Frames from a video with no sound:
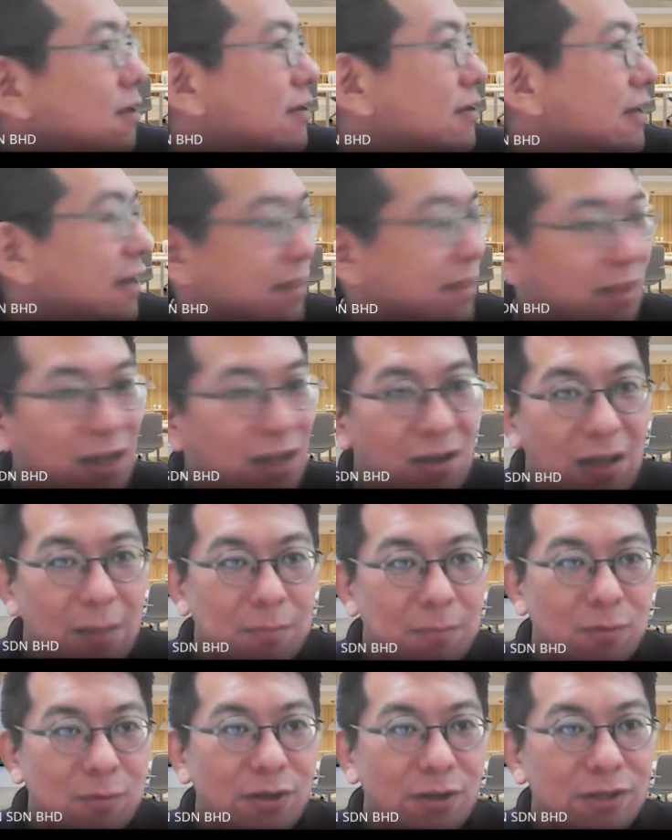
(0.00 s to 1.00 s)
Okay. Now
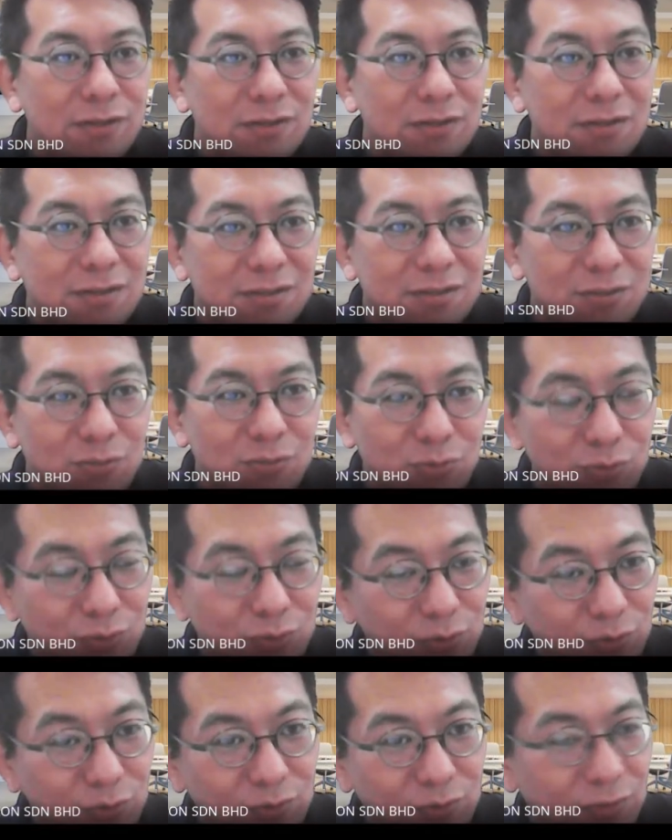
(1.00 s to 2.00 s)
I'm going
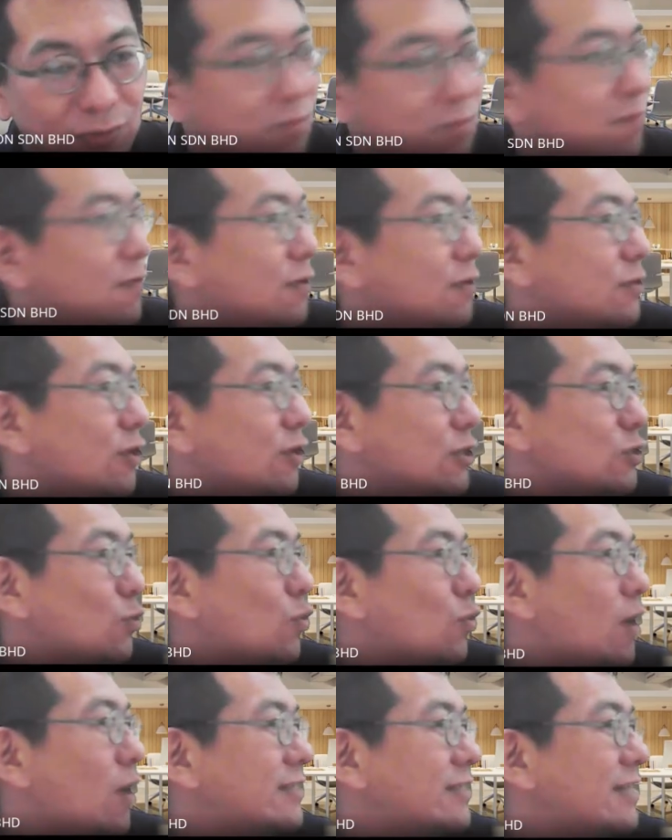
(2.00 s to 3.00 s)
to for those
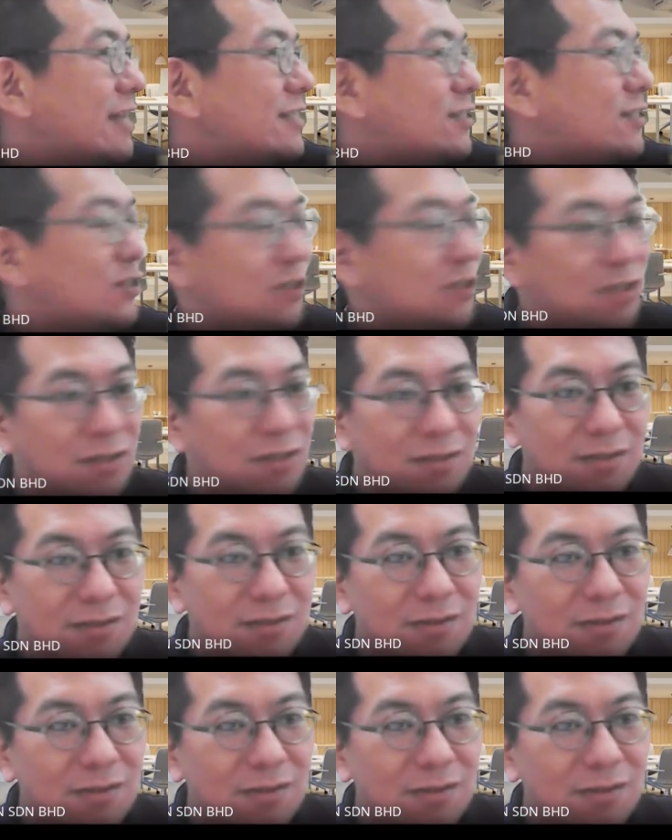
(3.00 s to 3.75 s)
who are just